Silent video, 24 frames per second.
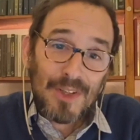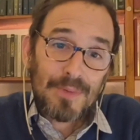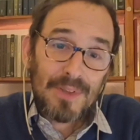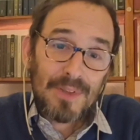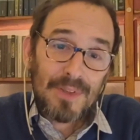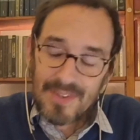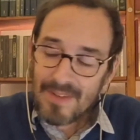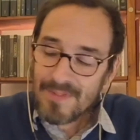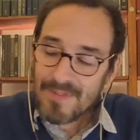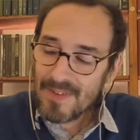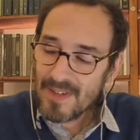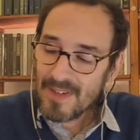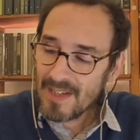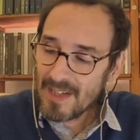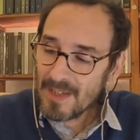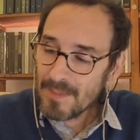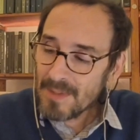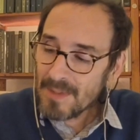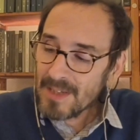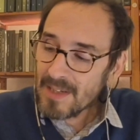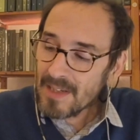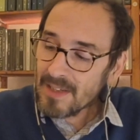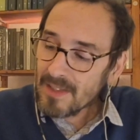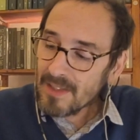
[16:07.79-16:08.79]
Not specifically,
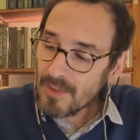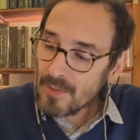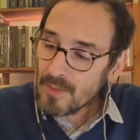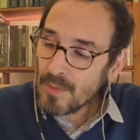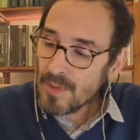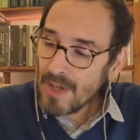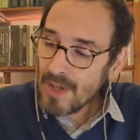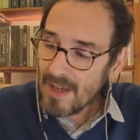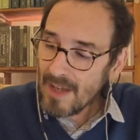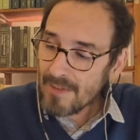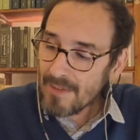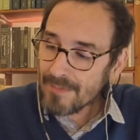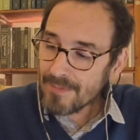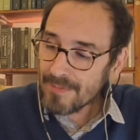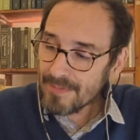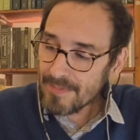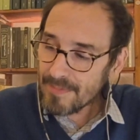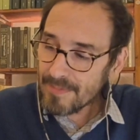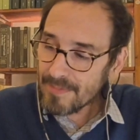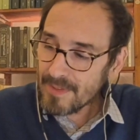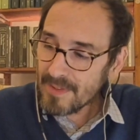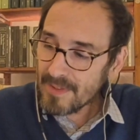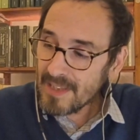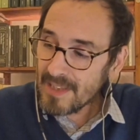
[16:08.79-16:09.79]
but I do
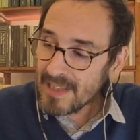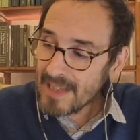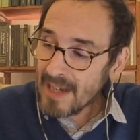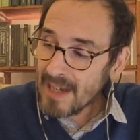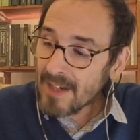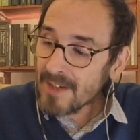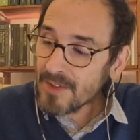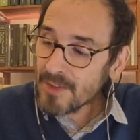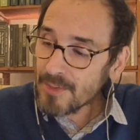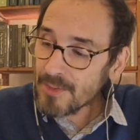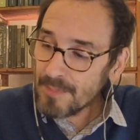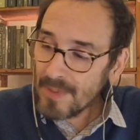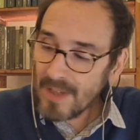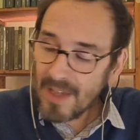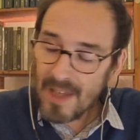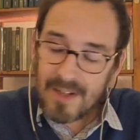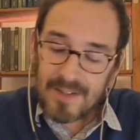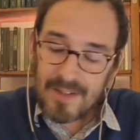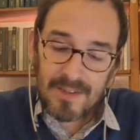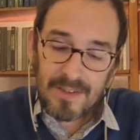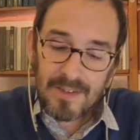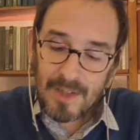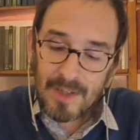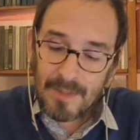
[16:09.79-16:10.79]
have the youngest
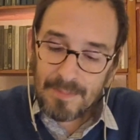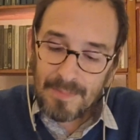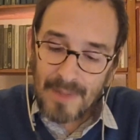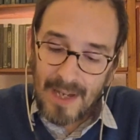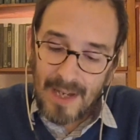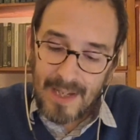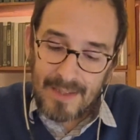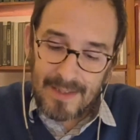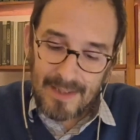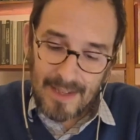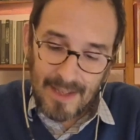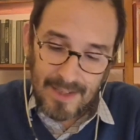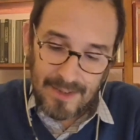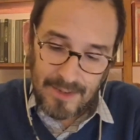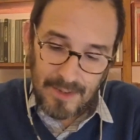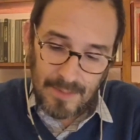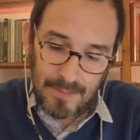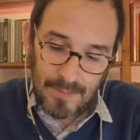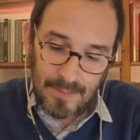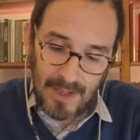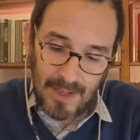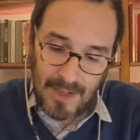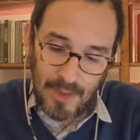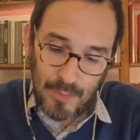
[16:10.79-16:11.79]
patient in my
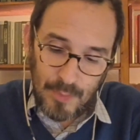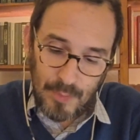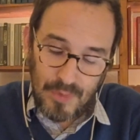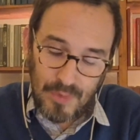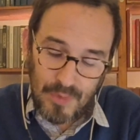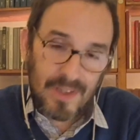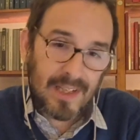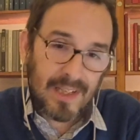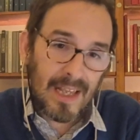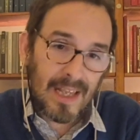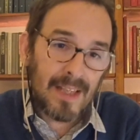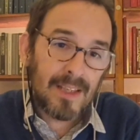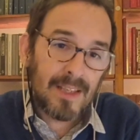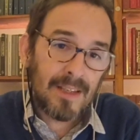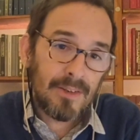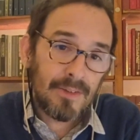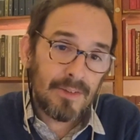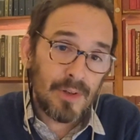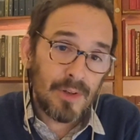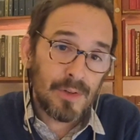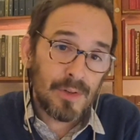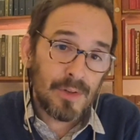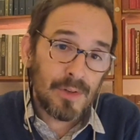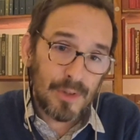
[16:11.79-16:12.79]
database was a
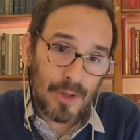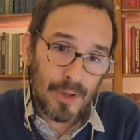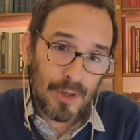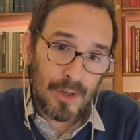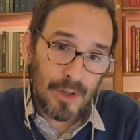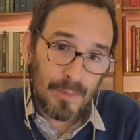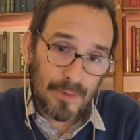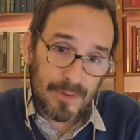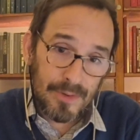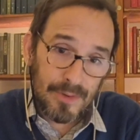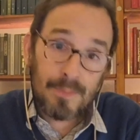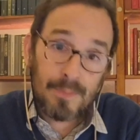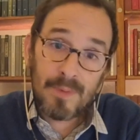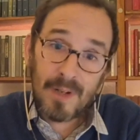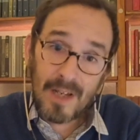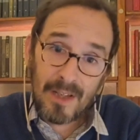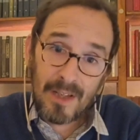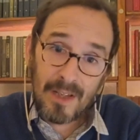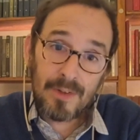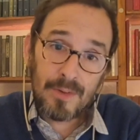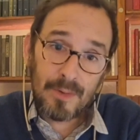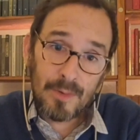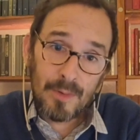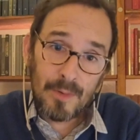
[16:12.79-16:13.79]
10-year-old girl with a
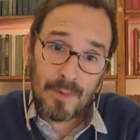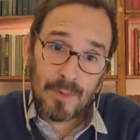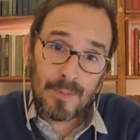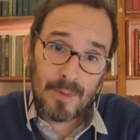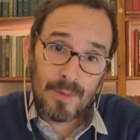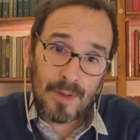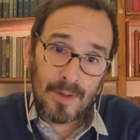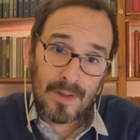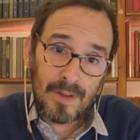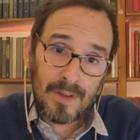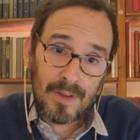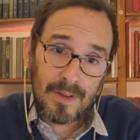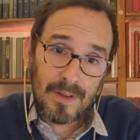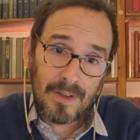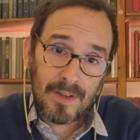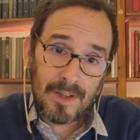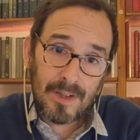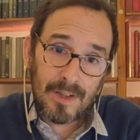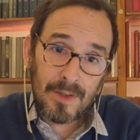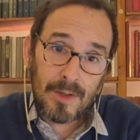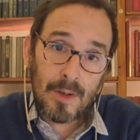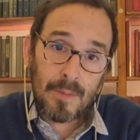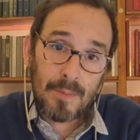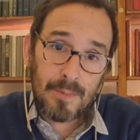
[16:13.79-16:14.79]
brain tumor,
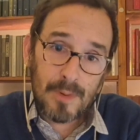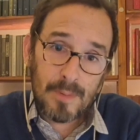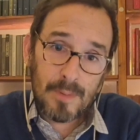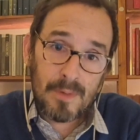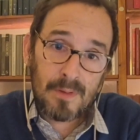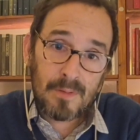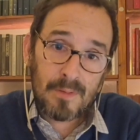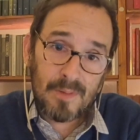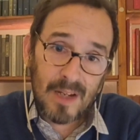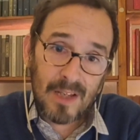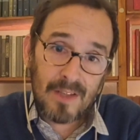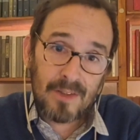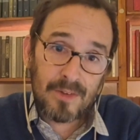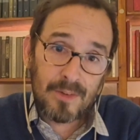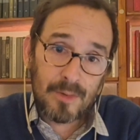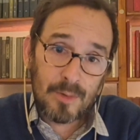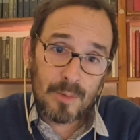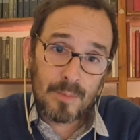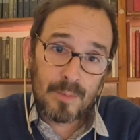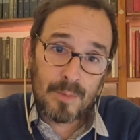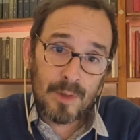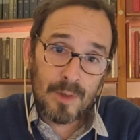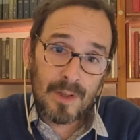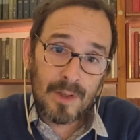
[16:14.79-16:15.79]
inoperable brain
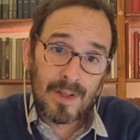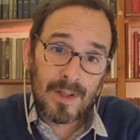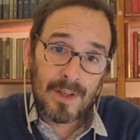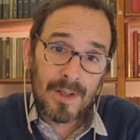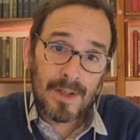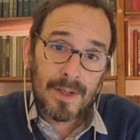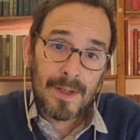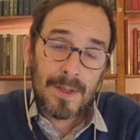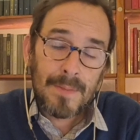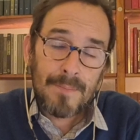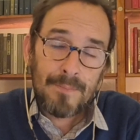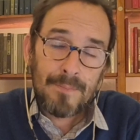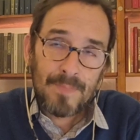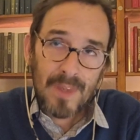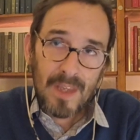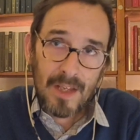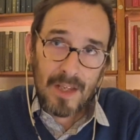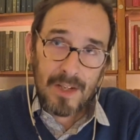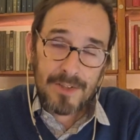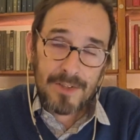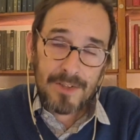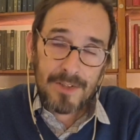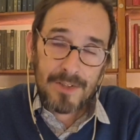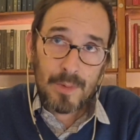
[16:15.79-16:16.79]
tumor.
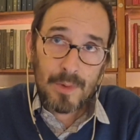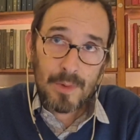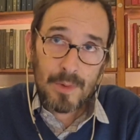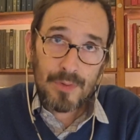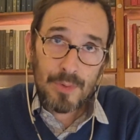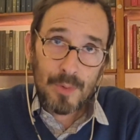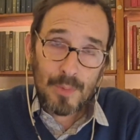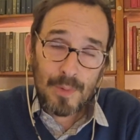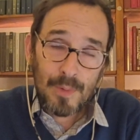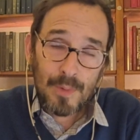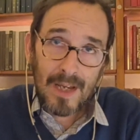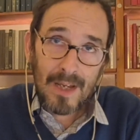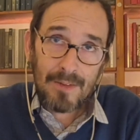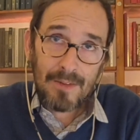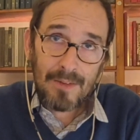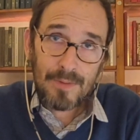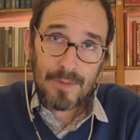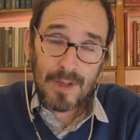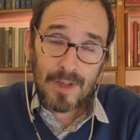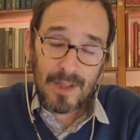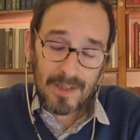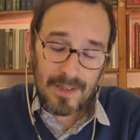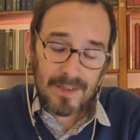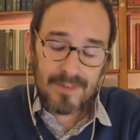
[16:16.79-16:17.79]
And she was away
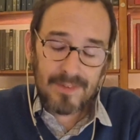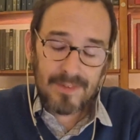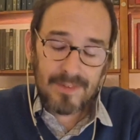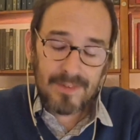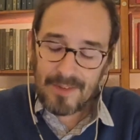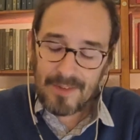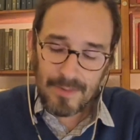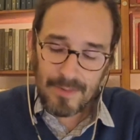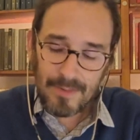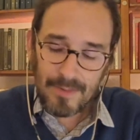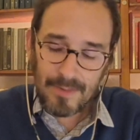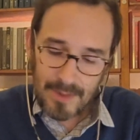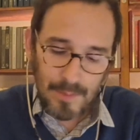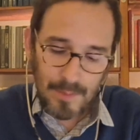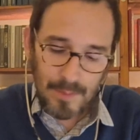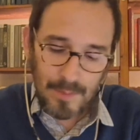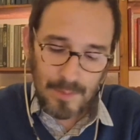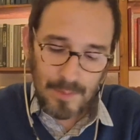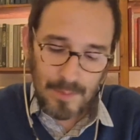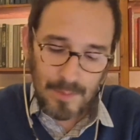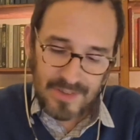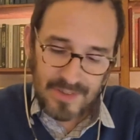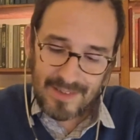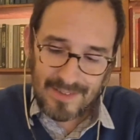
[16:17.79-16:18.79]
in the sense of she
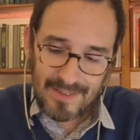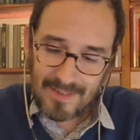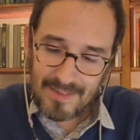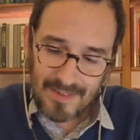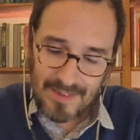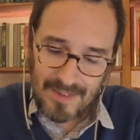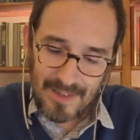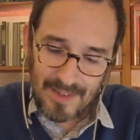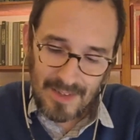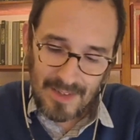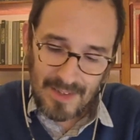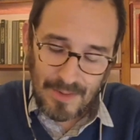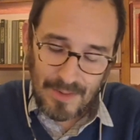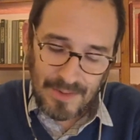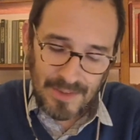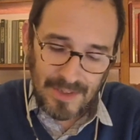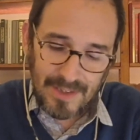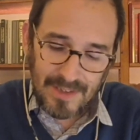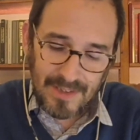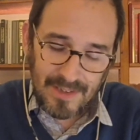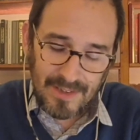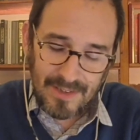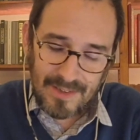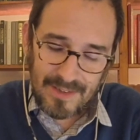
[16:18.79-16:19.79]
was just, she
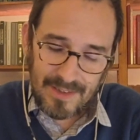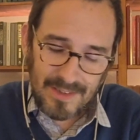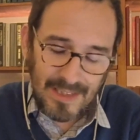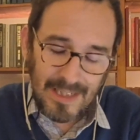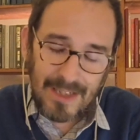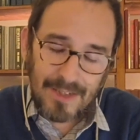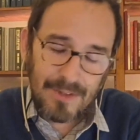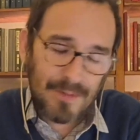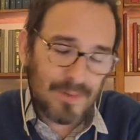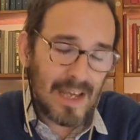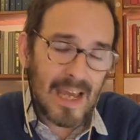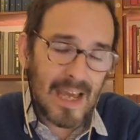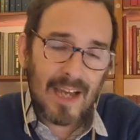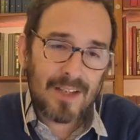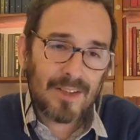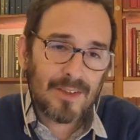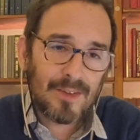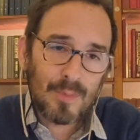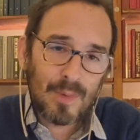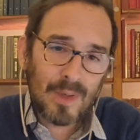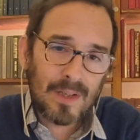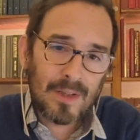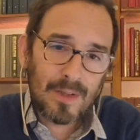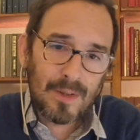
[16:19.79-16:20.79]
didn't
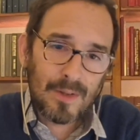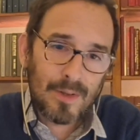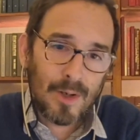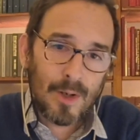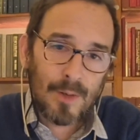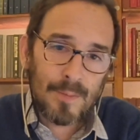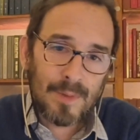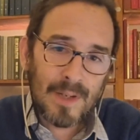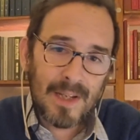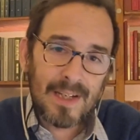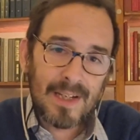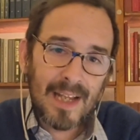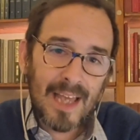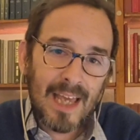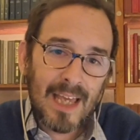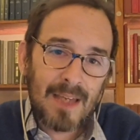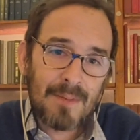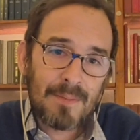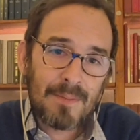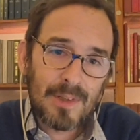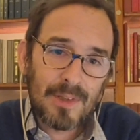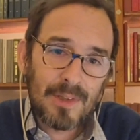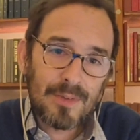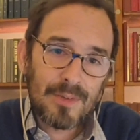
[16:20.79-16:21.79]
react when called by
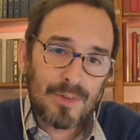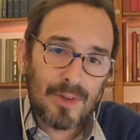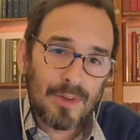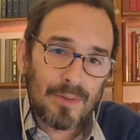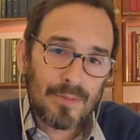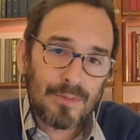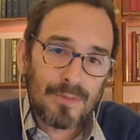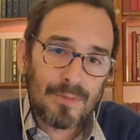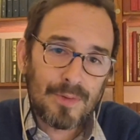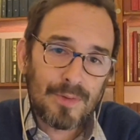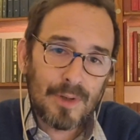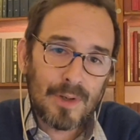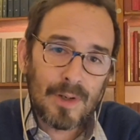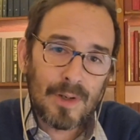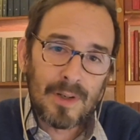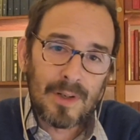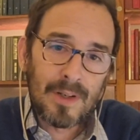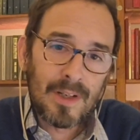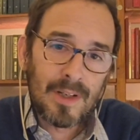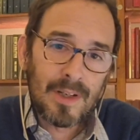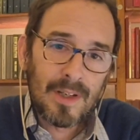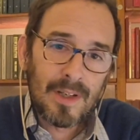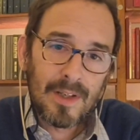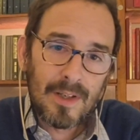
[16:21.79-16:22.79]
name and so on
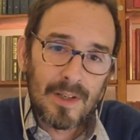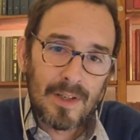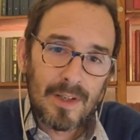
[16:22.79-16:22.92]
for